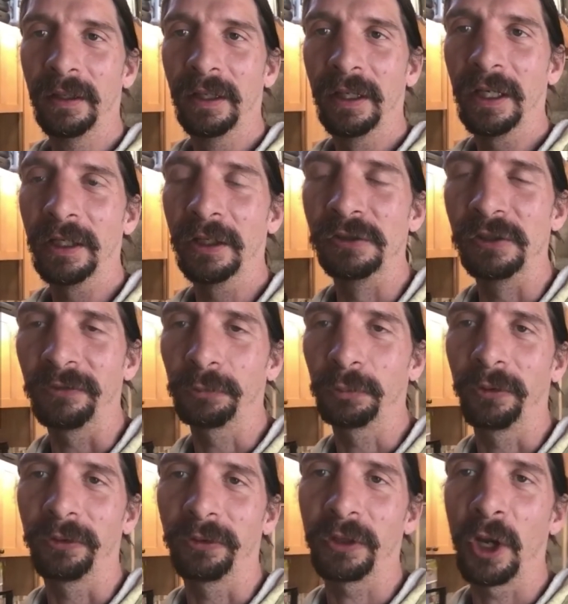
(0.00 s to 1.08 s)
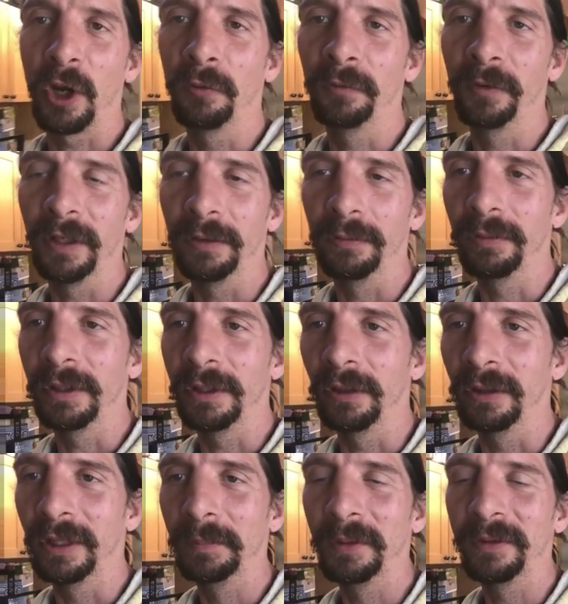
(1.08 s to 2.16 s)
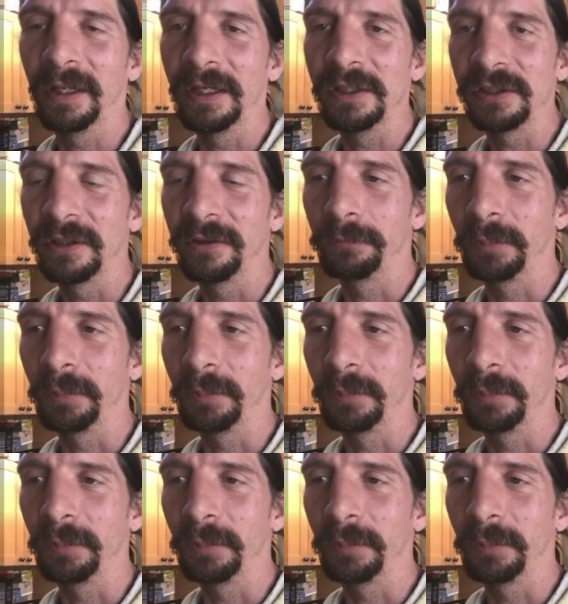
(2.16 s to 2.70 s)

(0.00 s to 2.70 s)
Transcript: you know, just with COVID and, you know, limitations.